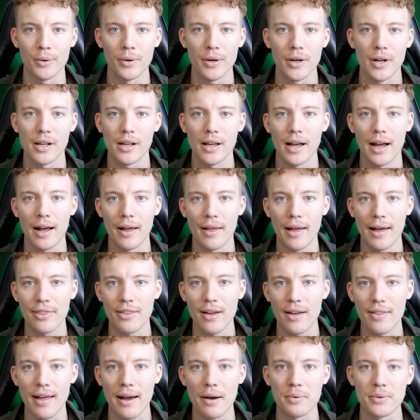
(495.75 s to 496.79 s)
I thought
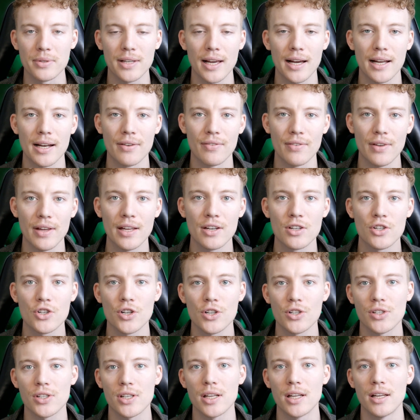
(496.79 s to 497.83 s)
that was kind of
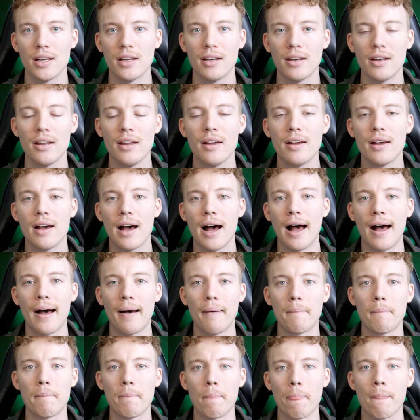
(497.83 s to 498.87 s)
interesting.
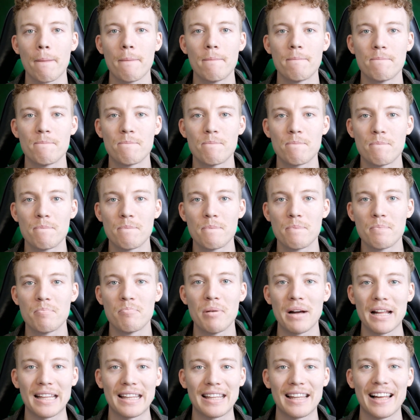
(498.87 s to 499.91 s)

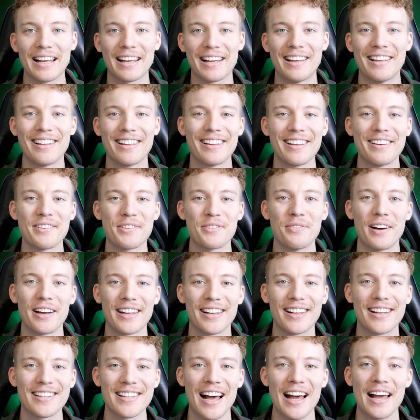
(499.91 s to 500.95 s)
But like it was funny
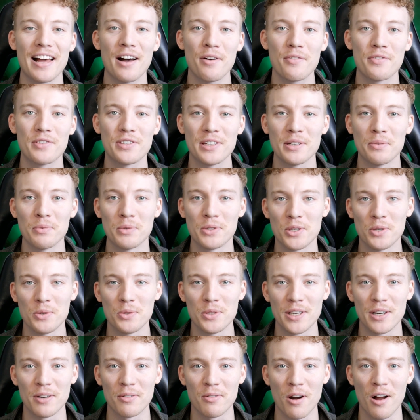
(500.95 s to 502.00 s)
because I obviously was
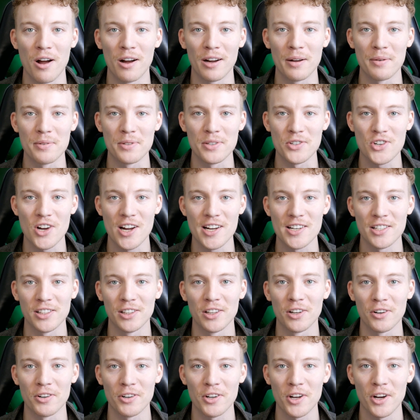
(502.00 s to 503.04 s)
using it wrong. I wasn't trying to
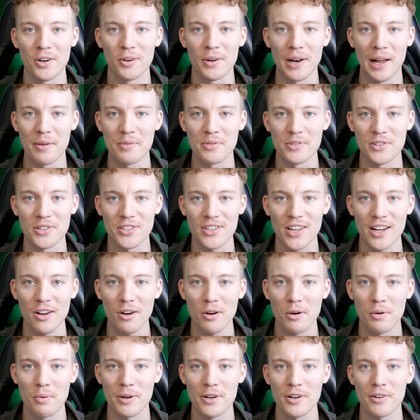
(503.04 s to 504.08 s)
learn code. I was just like,
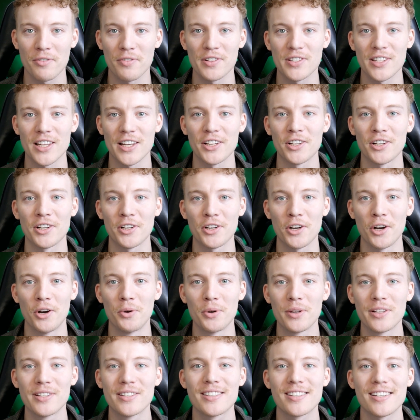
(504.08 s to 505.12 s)
oh, I wonder if it's like good at
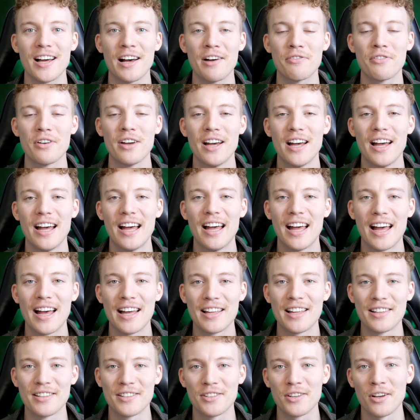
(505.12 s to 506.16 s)
coding stuff.
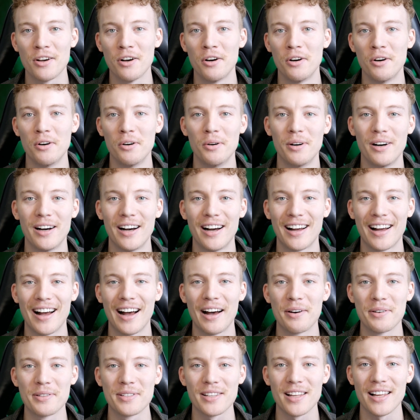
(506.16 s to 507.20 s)
And so I
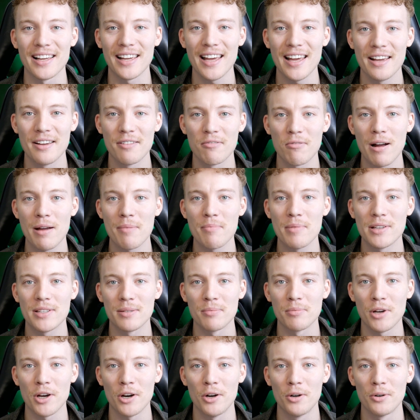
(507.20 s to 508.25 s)
was like, hey, write me some
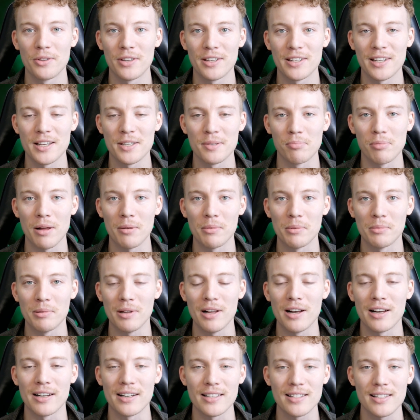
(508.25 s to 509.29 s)
code that does blah, blah, blah.
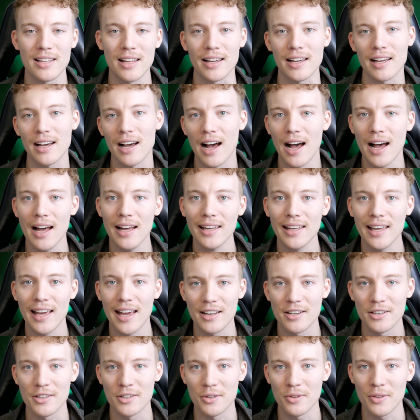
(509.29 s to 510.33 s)
And it's like, I
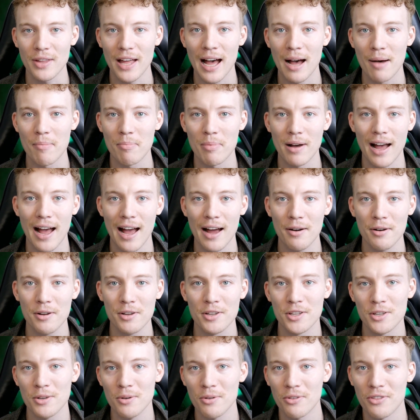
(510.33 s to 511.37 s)
can't do that, but how do
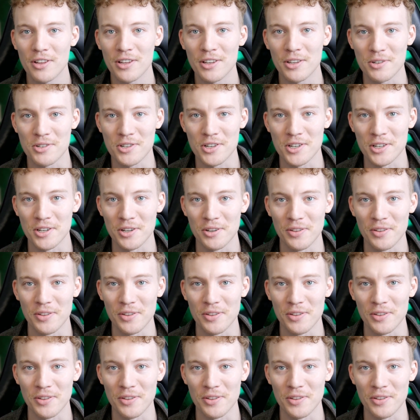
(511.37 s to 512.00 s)
you think you should do that?